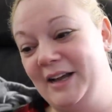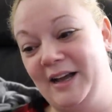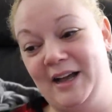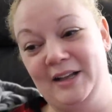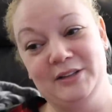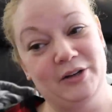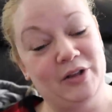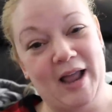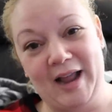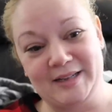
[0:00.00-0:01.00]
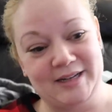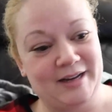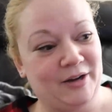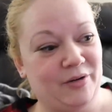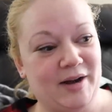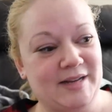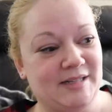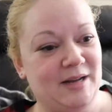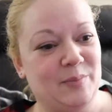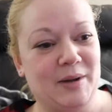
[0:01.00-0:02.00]
A uh, little hectic and
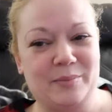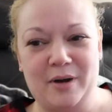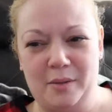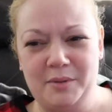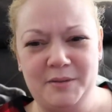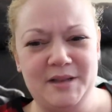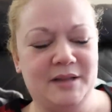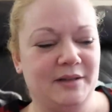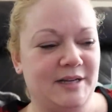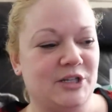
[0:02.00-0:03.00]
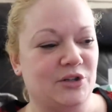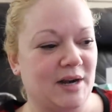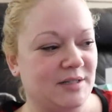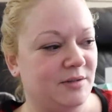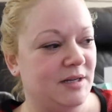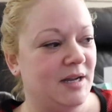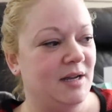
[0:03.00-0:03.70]
crazy, but probably the least stressed